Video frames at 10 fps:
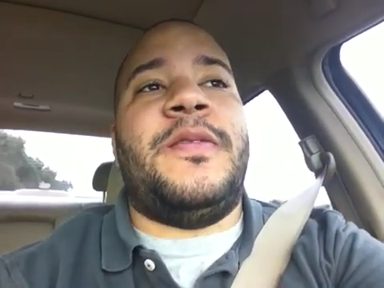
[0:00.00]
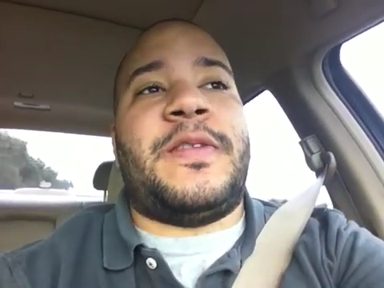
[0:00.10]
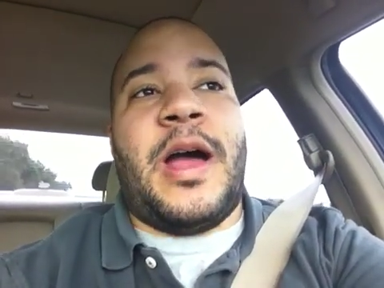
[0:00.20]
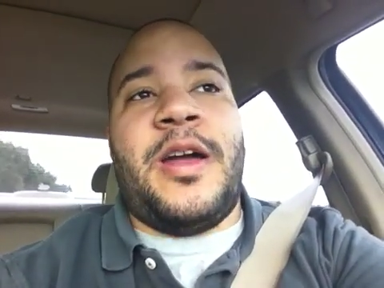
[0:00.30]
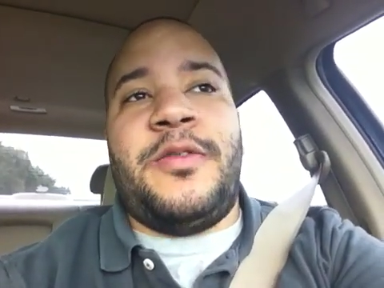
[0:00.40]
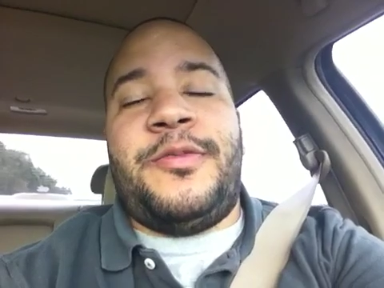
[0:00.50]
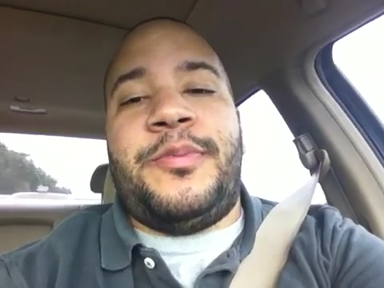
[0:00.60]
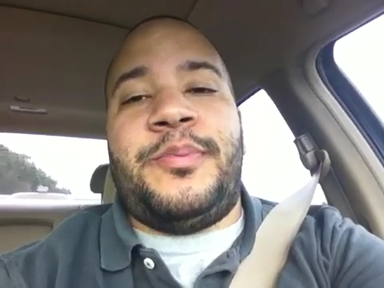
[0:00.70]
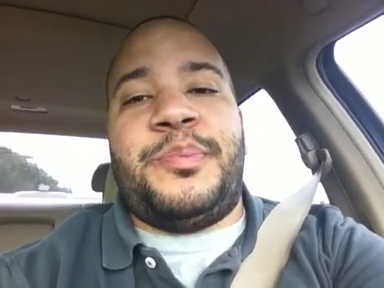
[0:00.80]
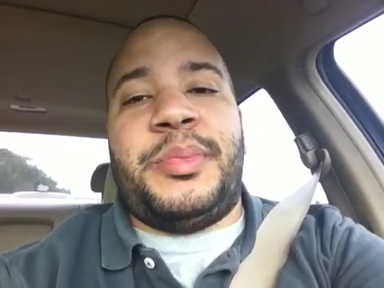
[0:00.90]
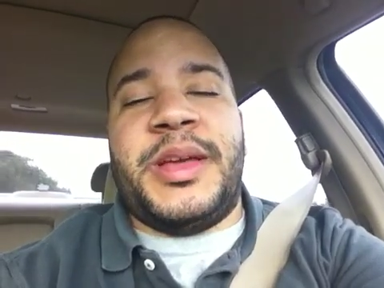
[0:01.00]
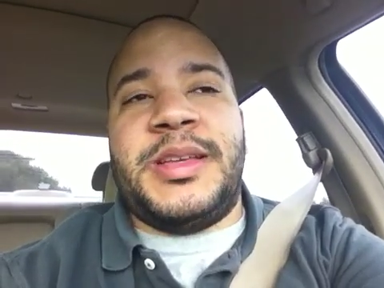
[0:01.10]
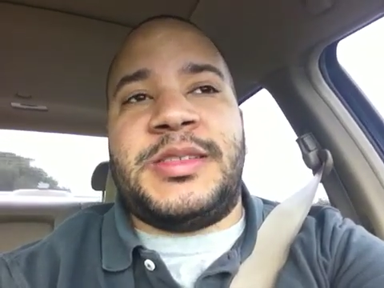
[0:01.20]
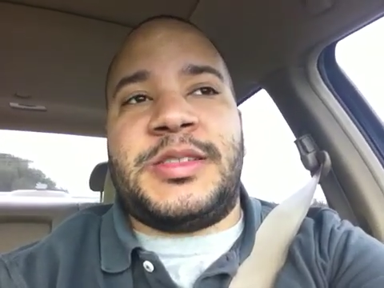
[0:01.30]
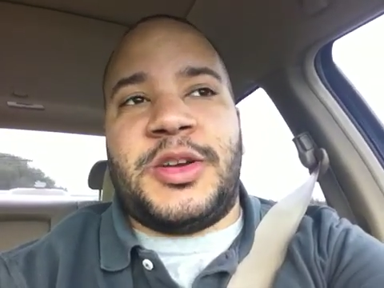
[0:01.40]

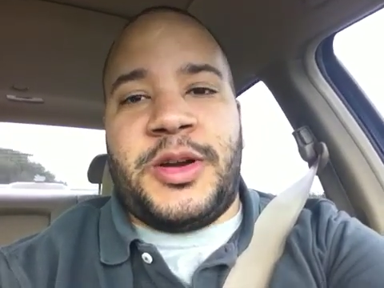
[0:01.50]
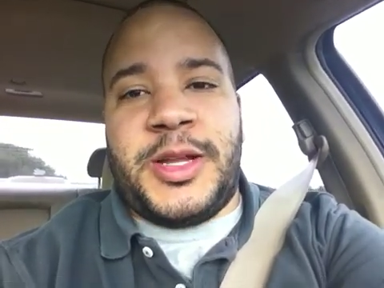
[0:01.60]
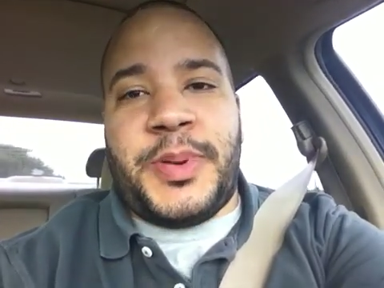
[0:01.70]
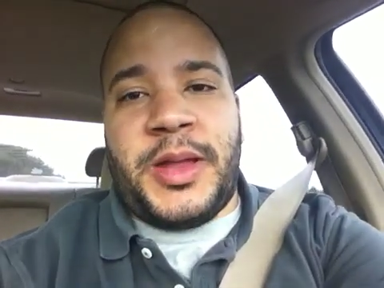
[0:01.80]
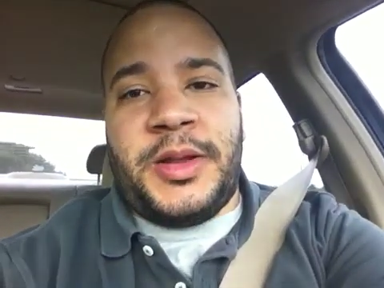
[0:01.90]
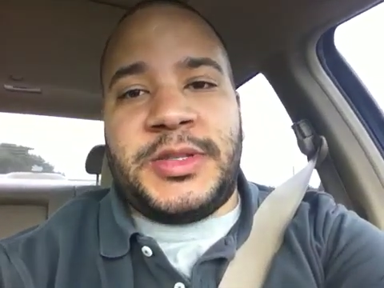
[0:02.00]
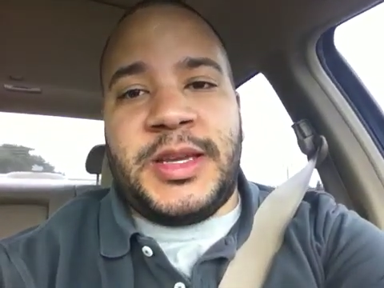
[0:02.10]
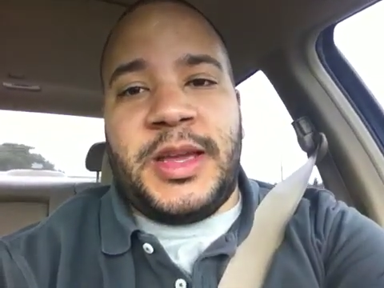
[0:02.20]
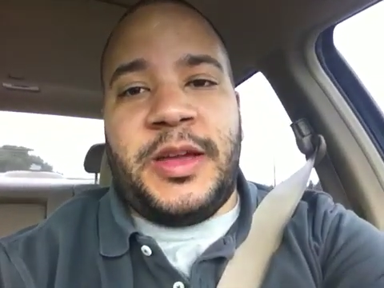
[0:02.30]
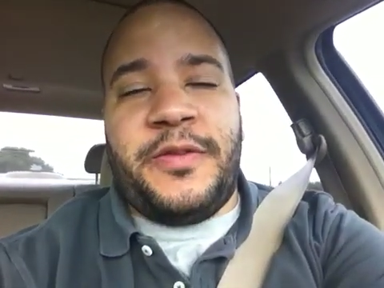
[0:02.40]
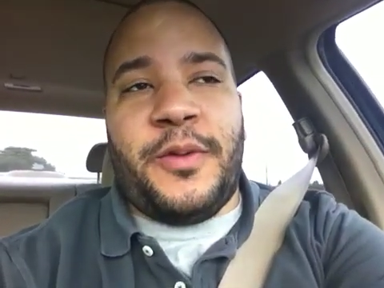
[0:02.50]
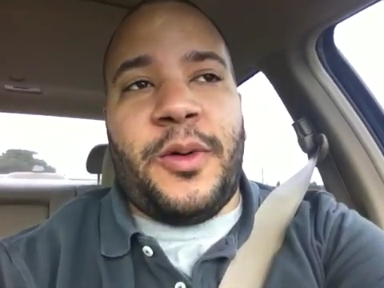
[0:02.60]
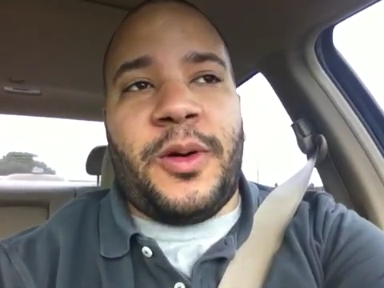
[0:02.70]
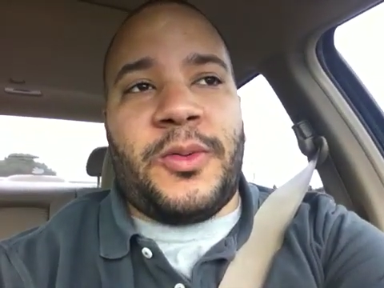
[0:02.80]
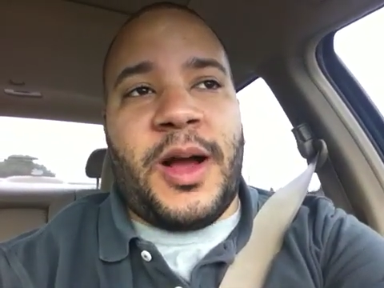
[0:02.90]
5-place grid penalty
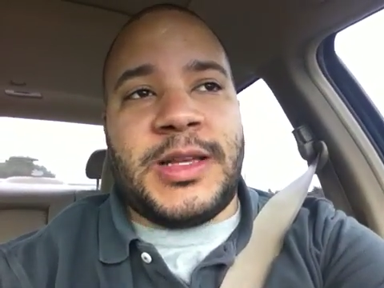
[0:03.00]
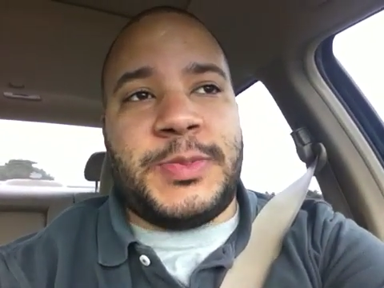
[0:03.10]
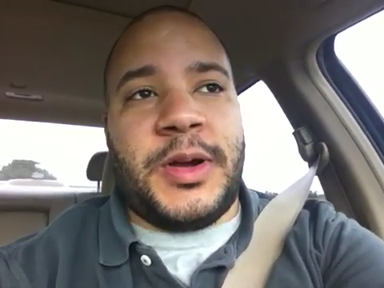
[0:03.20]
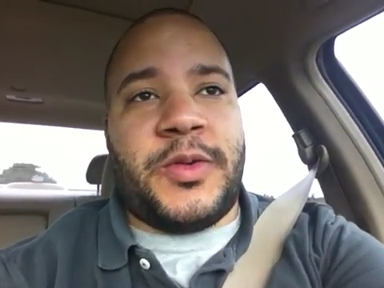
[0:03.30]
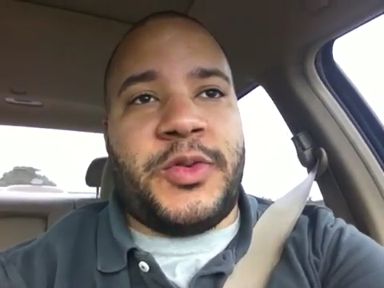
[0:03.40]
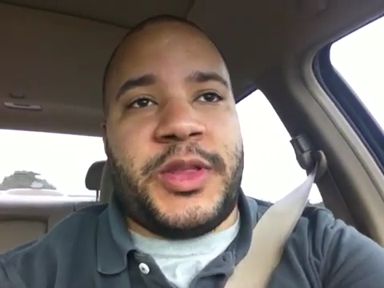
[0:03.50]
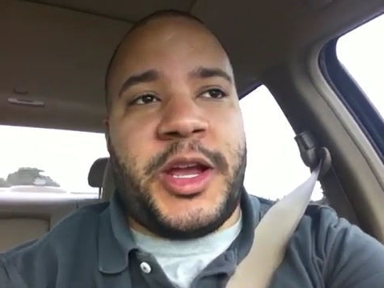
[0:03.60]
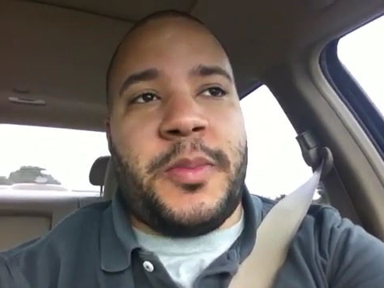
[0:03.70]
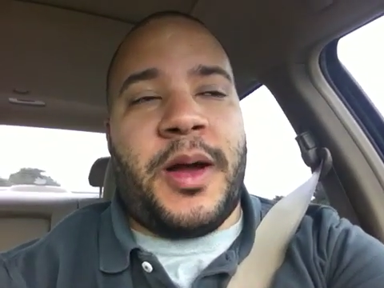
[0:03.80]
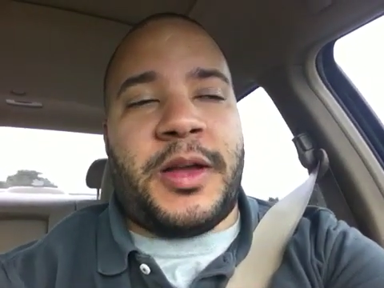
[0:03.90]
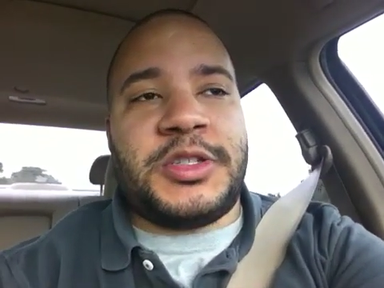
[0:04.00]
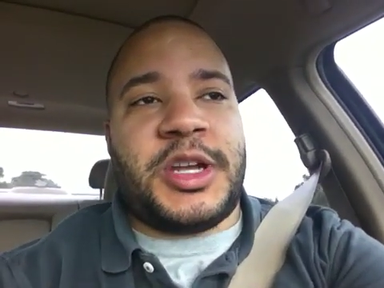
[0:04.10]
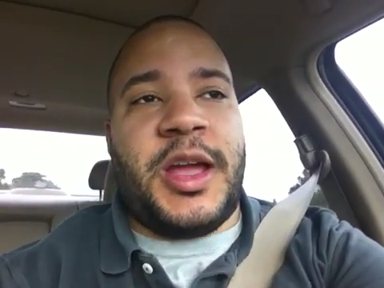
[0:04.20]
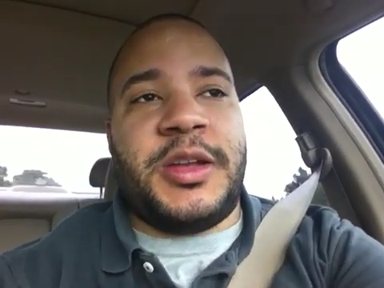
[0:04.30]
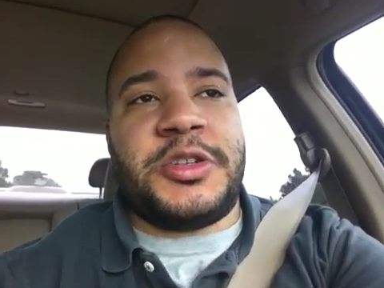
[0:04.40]
for Rosberg for the gearbox
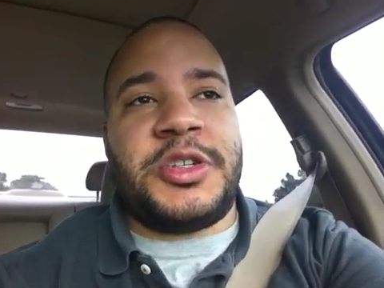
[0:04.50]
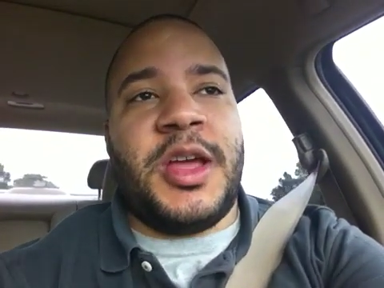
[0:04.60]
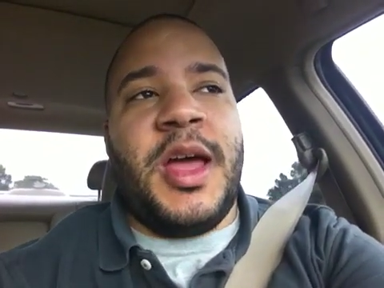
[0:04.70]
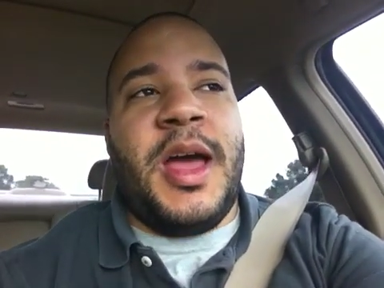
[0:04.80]
change,